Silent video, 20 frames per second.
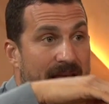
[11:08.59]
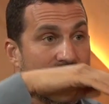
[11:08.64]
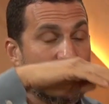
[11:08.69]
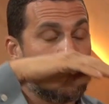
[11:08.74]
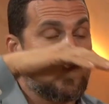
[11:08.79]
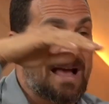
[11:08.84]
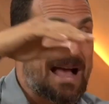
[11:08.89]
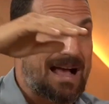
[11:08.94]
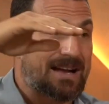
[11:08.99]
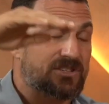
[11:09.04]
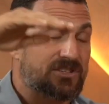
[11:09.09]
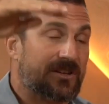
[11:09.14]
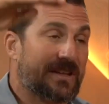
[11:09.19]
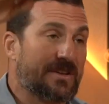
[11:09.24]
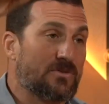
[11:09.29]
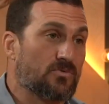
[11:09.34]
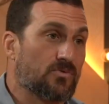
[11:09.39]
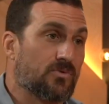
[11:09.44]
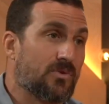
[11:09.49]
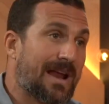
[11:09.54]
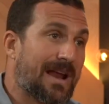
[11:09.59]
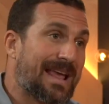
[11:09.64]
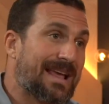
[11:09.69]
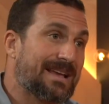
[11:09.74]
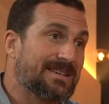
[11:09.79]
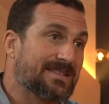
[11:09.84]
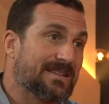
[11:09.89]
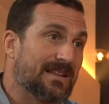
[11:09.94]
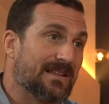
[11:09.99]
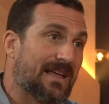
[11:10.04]
you actually
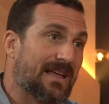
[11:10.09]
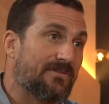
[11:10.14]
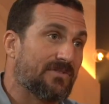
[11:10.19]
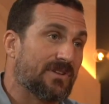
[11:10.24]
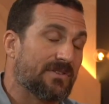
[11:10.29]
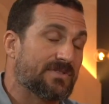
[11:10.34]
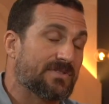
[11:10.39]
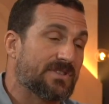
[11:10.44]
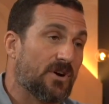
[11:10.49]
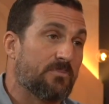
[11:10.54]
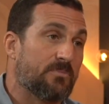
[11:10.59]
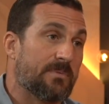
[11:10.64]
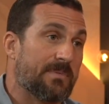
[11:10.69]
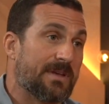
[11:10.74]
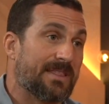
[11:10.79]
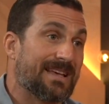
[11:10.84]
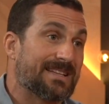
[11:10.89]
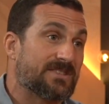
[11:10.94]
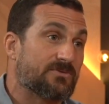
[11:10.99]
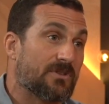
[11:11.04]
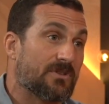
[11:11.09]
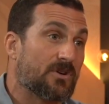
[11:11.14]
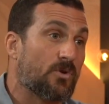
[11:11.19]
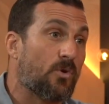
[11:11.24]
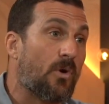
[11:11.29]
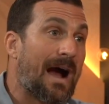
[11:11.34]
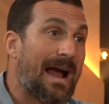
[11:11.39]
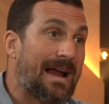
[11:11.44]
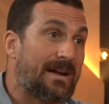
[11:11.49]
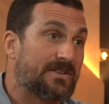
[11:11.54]
raise the level of dopamine that's
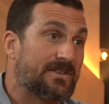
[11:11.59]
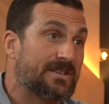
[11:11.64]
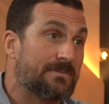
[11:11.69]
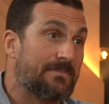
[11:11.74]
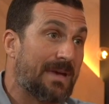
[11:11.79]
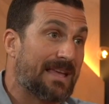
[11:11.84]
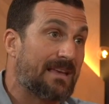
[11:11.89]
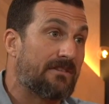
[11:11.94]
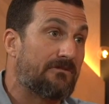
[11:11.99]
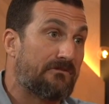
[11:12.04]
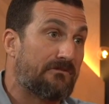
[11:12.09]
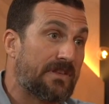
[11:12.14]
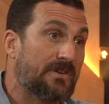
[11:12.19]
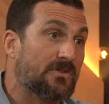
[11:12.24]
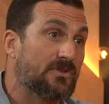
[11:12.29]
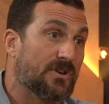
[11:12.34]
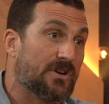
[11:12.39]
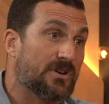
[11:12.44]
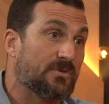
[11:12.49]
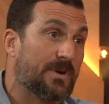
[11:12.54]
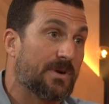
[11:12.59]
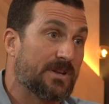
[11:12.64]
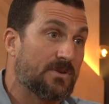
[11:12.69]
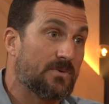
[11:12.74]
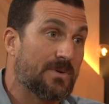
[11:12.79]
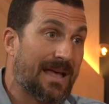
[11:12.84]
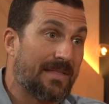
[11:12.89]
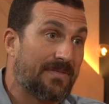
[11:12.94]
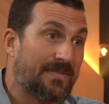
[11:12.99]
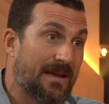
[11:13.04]
required to make it feel good when
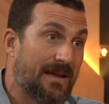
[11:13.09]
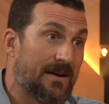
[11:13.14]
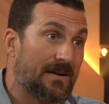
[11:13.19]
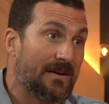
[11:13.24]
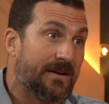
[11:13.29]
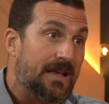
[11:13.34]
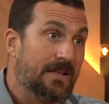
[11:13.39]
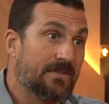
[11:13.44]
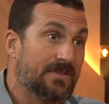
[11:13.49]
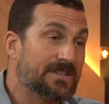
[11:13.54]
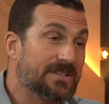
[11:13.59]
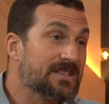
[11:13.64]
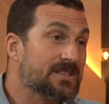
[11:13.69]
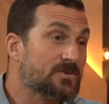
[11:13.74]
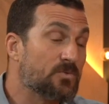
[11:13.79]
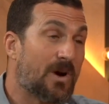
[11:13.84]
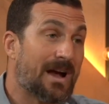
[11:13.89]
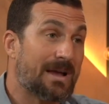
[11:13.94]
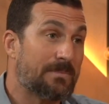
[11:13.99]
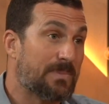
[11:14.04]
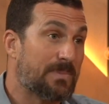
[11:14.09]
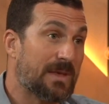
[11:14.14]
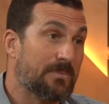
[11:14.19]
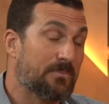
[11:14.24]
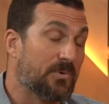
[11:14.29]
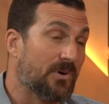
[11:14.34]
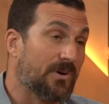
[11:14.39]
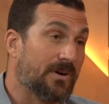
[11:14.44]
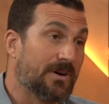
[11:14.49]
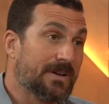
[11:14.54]
you get there. This is why
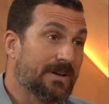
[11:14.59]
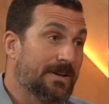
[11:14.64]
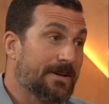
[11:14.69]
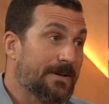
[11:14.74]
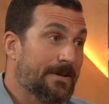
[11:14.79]
people,